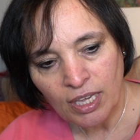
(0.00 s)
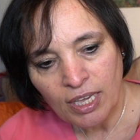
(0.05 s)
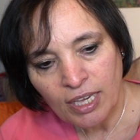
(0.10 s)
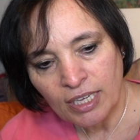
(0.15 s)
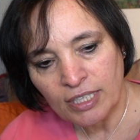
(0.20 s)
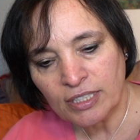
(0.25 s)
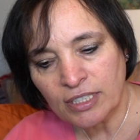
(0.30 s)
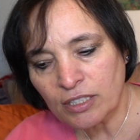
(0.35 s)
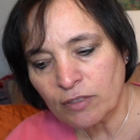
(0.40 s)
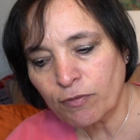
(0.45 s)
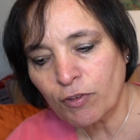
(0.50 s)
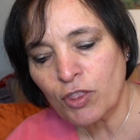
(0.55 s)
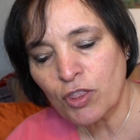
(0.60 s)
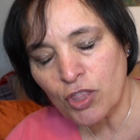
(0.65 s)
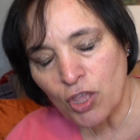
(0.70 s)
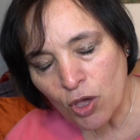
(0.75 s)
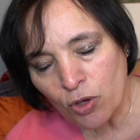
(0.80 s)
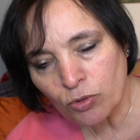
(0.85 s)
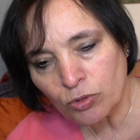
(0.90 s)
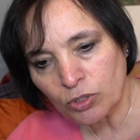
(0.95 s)
he says, for
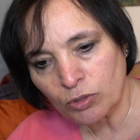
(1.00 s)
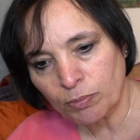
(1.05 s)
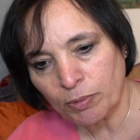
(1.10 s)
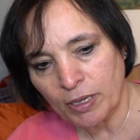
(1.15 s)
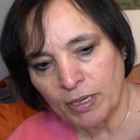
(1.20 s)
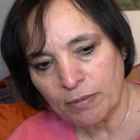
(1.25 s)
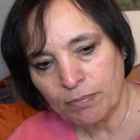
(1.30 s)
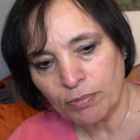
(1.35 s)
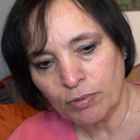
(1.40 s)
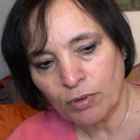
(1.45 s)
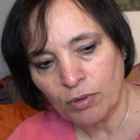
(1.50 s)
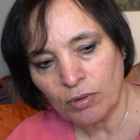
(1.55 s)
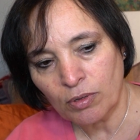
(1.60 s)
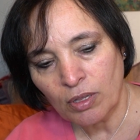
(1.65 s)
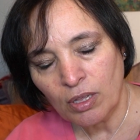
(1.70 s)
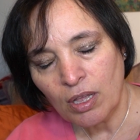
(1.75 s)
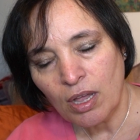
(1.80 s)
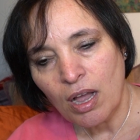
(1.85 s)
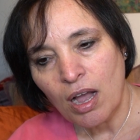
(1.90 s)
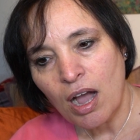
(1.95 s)
those people,
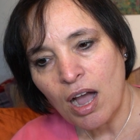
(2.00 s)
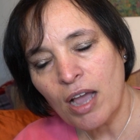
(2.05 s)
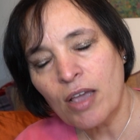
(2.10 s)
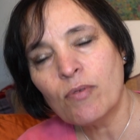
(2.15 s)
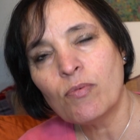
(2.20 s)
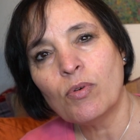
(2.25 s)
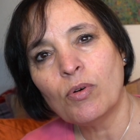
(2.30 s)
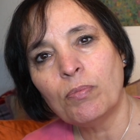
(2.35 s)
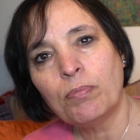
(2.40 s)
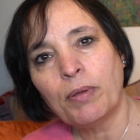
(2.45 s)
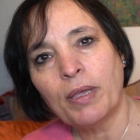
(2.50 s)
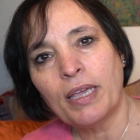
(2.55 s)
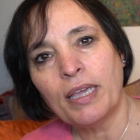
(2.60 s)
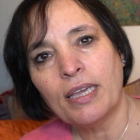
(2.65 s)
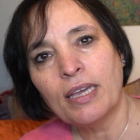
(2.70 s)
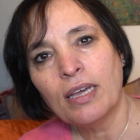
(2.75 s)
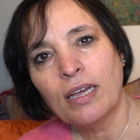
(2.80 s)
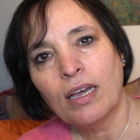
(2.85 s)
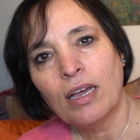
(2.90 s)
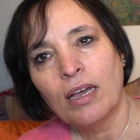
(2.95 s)
I will
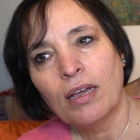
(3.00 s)
be